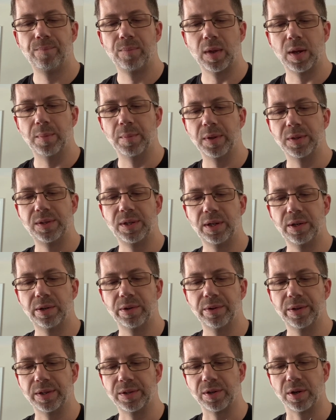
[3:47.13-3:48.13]
material
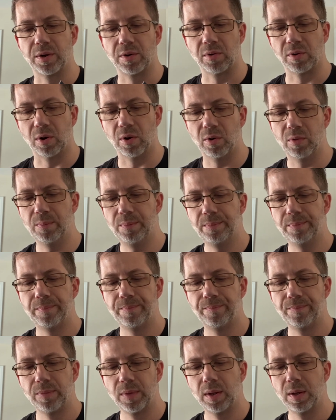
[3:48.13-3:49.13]
that's a chrome
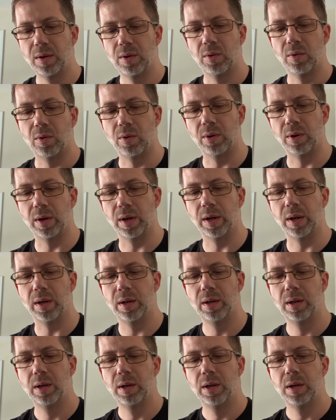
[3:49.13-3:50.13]
or a
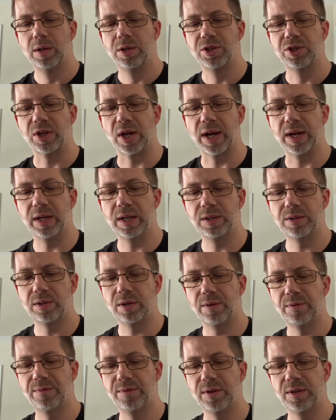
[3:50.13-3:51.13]
shiny
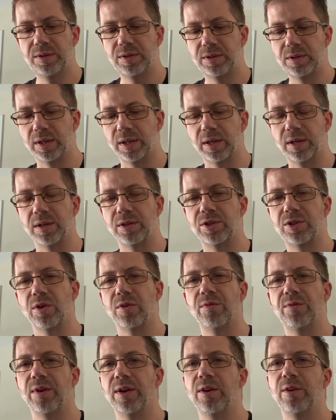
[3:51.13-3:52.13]
surface that can show
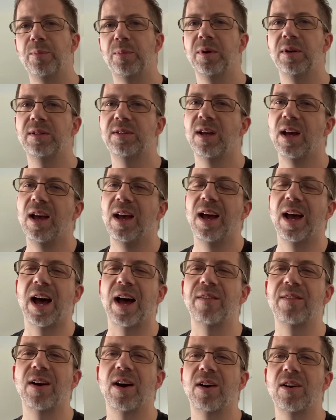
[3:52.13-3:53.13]
fingerprints.
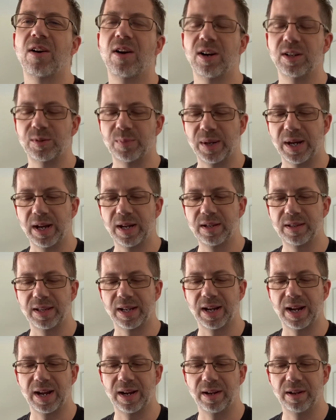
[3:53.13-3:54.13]
I've got cards back that
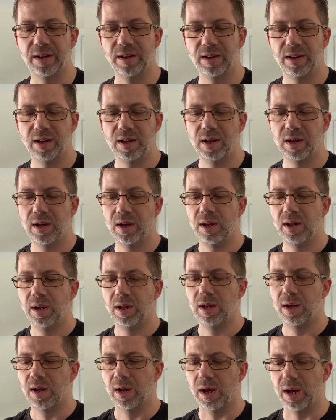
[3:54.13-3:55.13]
had
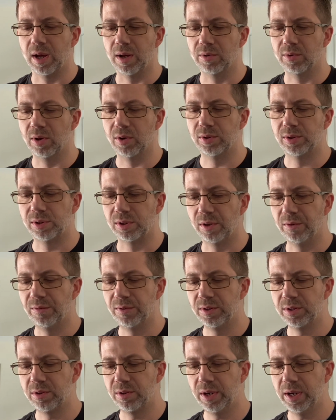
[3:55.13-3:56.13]
a low surface
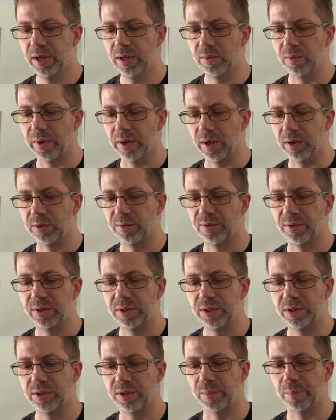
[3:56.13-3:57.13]
grade when I was first
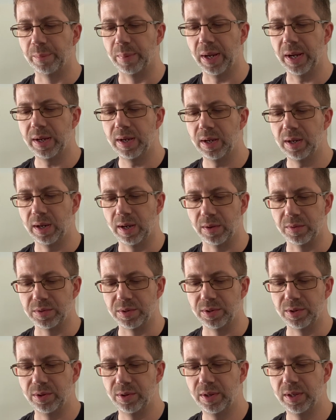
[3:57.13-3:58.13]
using Beckett, and I was
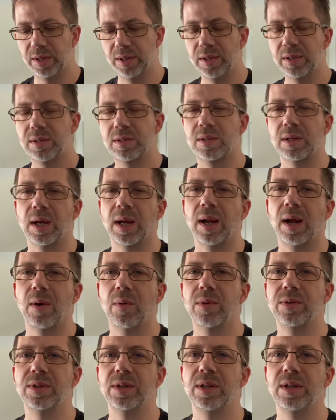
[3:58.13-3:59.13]
new to this, and I
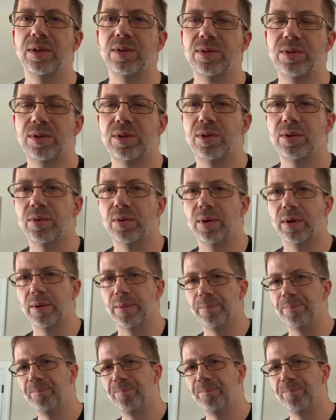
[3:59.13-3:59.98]
wasn't used to